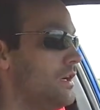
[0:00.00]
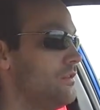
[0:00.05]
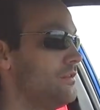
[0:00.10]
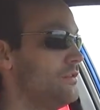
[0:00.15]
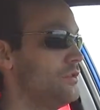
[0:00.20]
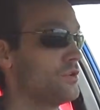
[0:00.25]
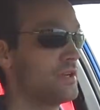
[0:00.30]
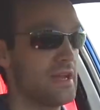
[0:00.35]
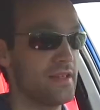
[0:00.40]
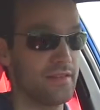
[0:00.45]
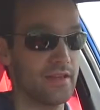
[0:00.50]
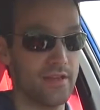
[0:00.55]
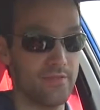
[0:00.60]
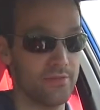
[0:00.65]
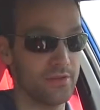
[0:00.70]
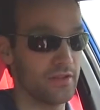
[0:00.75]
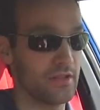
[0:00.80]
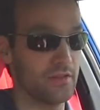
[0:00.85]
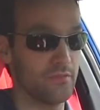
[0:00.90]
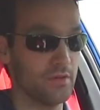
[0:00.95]
You get
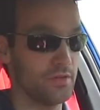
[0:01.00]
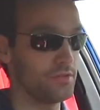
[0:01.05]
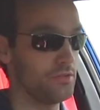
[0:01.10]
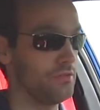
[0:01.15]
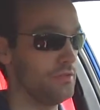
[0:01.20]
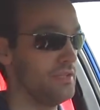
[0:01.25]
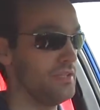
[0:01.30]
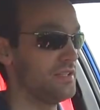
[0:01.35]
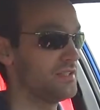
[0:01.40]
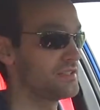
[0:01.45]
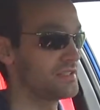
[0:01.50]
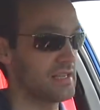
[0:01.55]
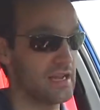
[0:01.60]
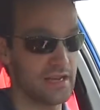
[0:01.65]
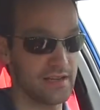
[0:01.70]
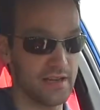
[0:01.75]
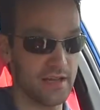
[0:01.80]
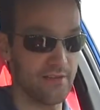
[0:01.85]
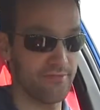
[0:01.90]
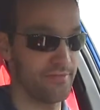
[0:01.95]
everything what you need,
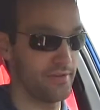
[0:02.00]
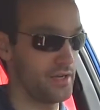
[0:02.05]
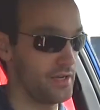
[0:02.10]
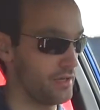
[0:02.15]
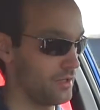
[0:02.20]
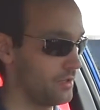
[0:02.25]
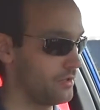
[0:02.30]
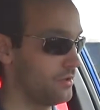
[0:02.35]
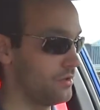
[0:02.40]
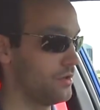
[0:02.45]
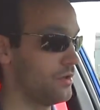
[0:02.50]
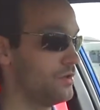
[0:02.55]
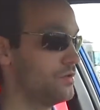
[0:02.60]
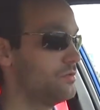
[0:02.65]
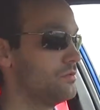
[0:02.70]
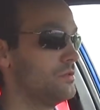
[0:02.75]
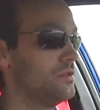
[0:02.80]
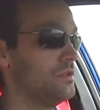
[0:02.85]
sat-nav, airco.